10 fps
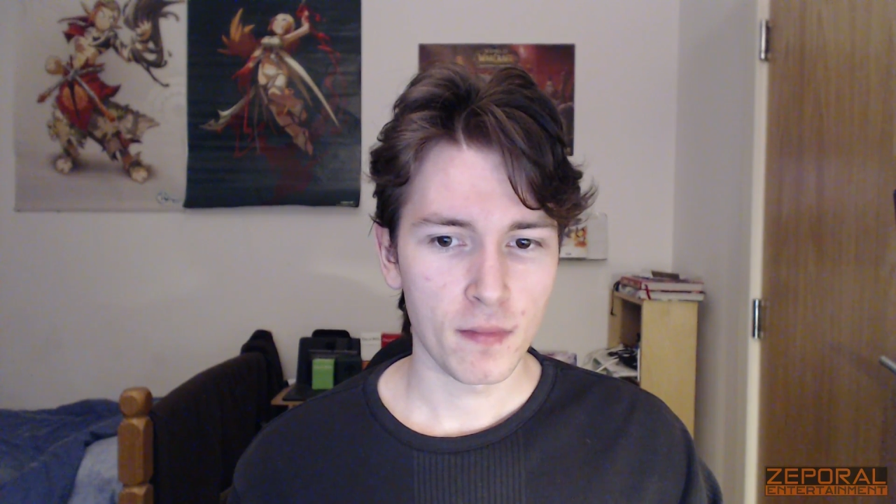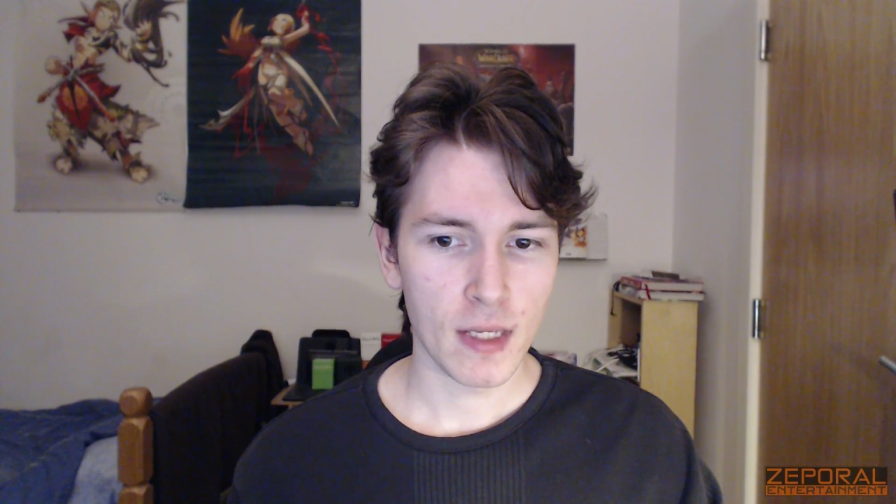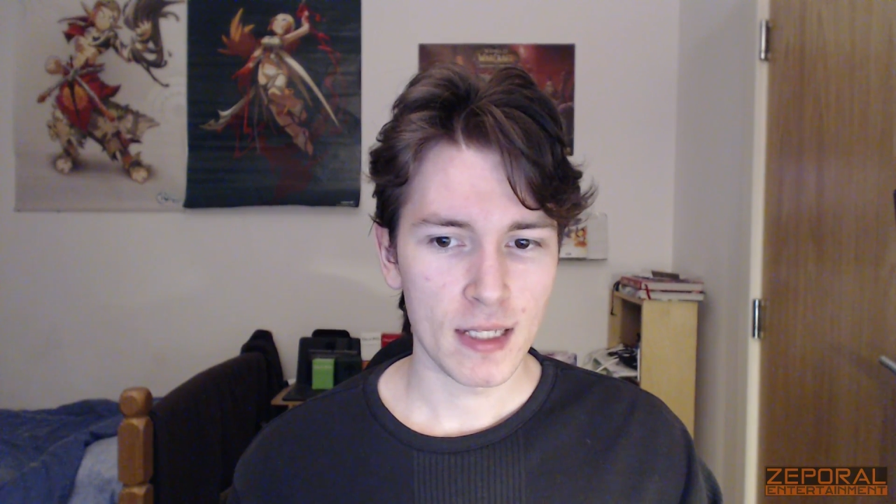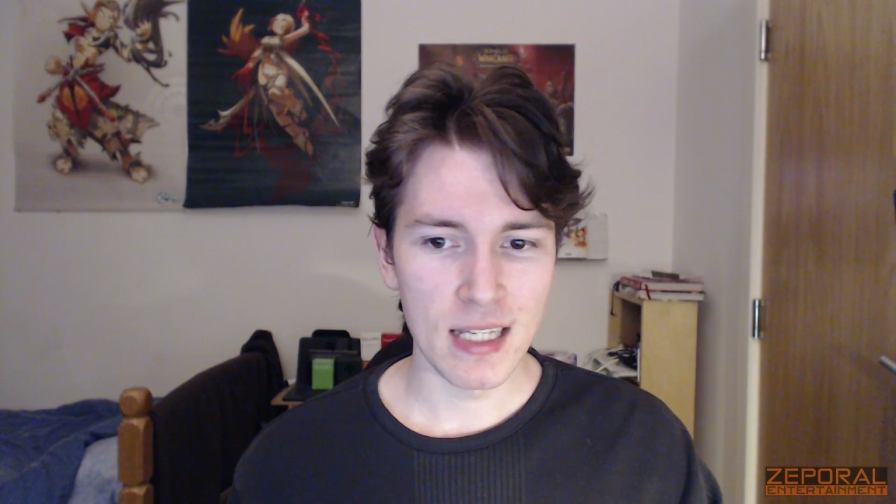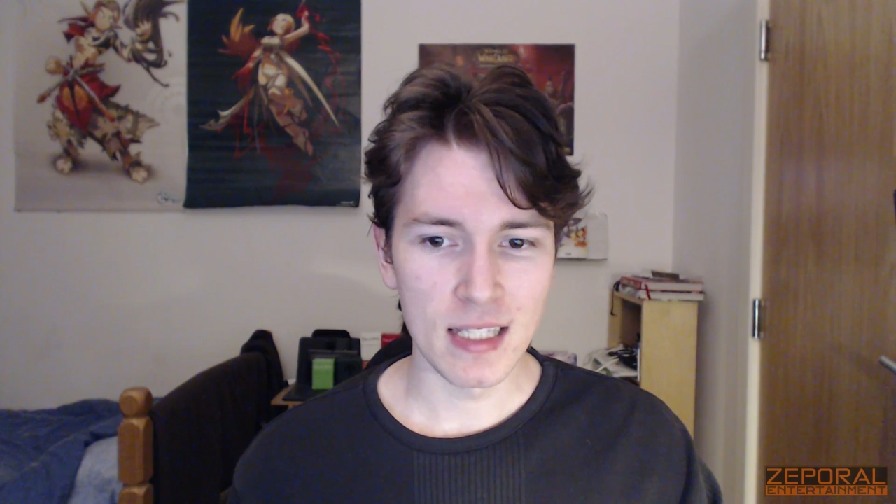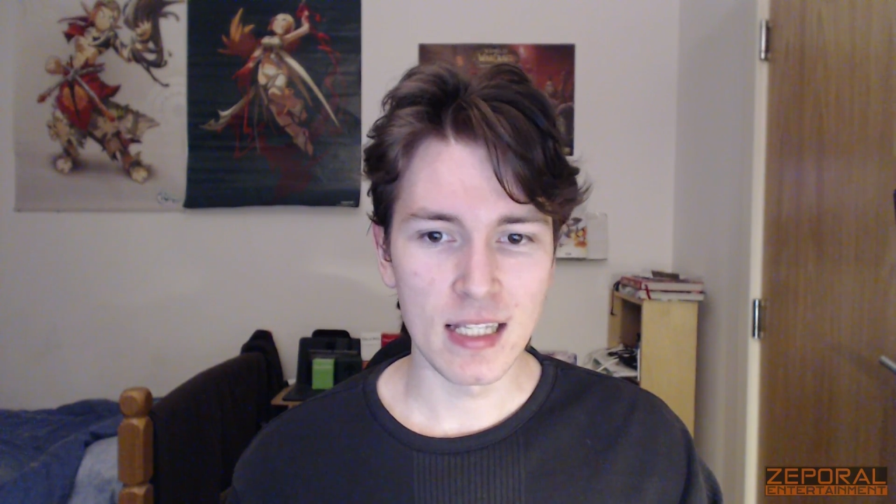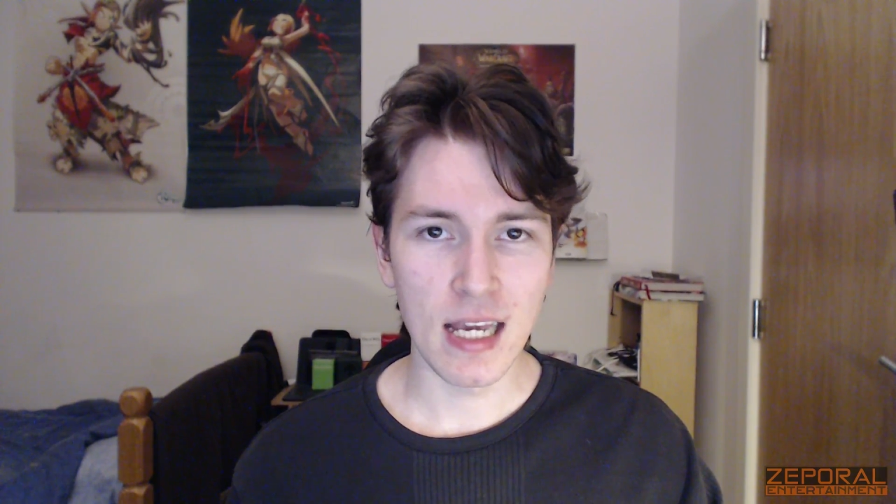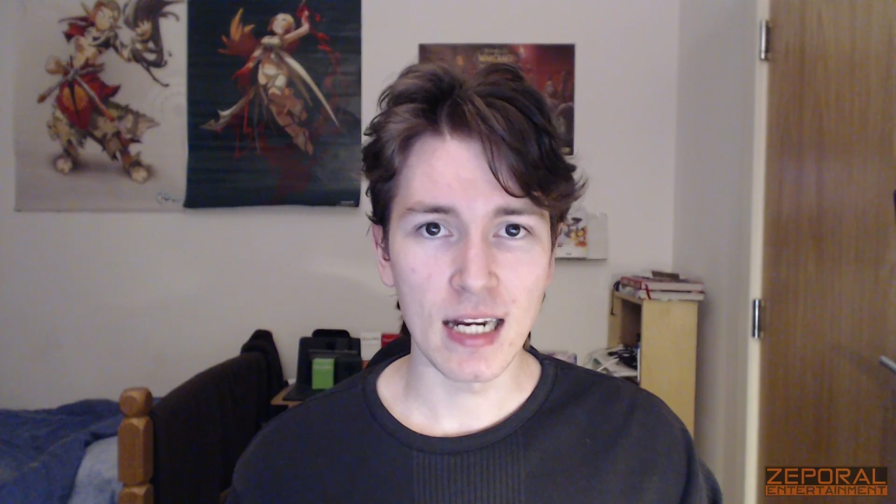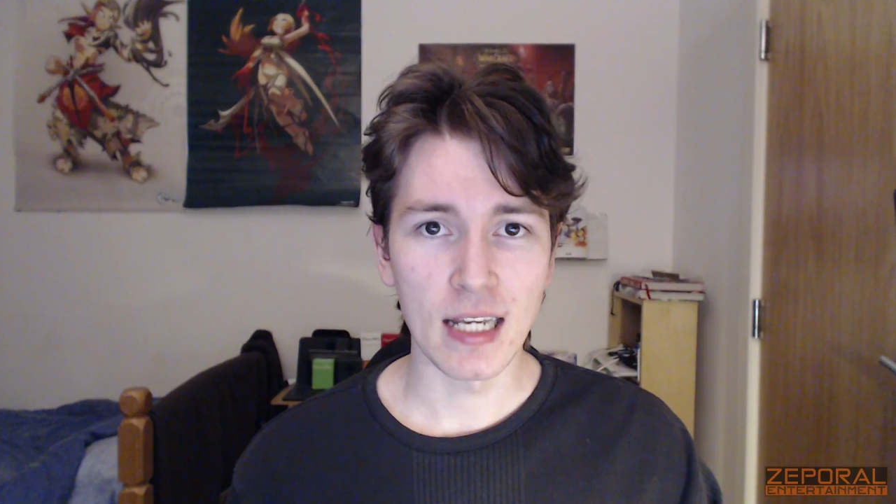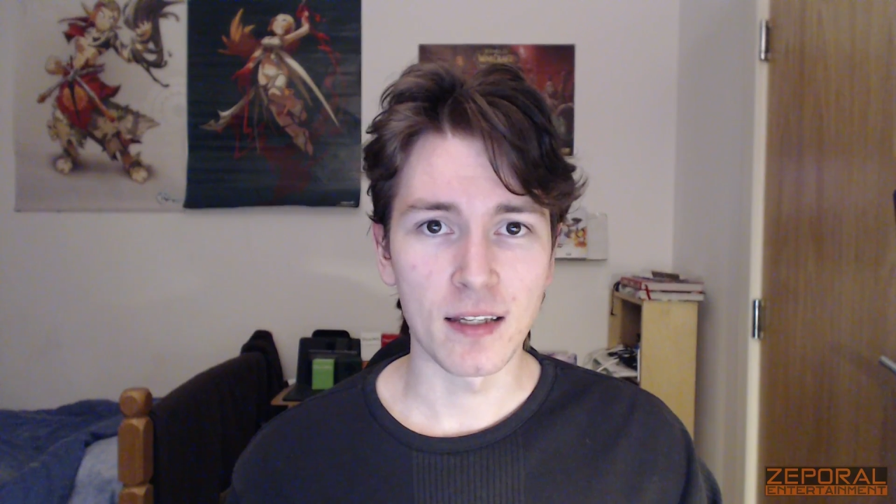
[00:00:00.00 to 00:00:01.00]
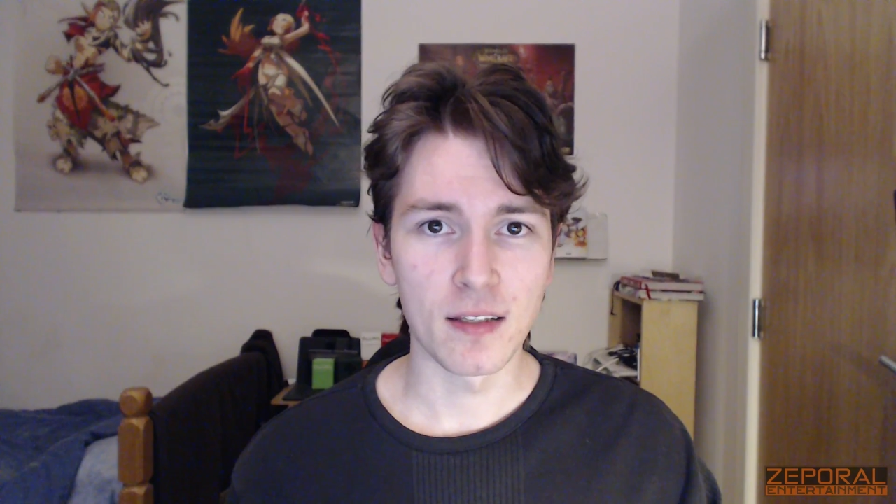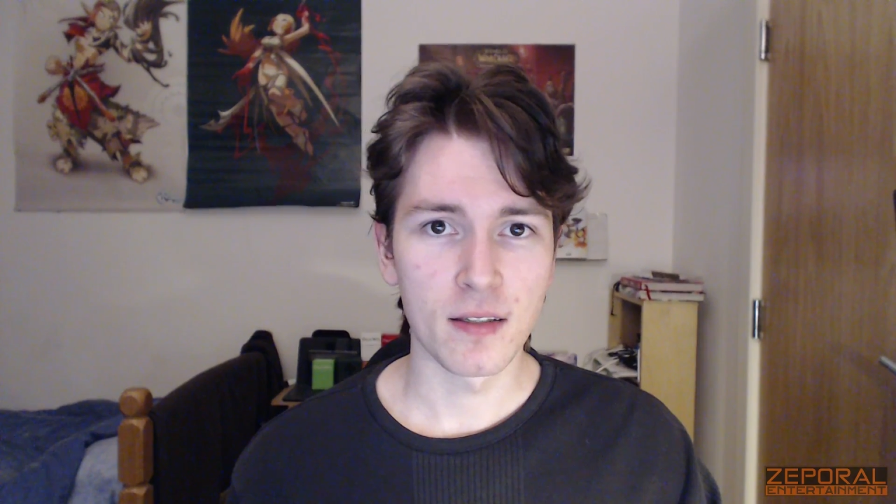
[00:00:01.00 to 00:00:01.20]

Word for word: it's entertaining,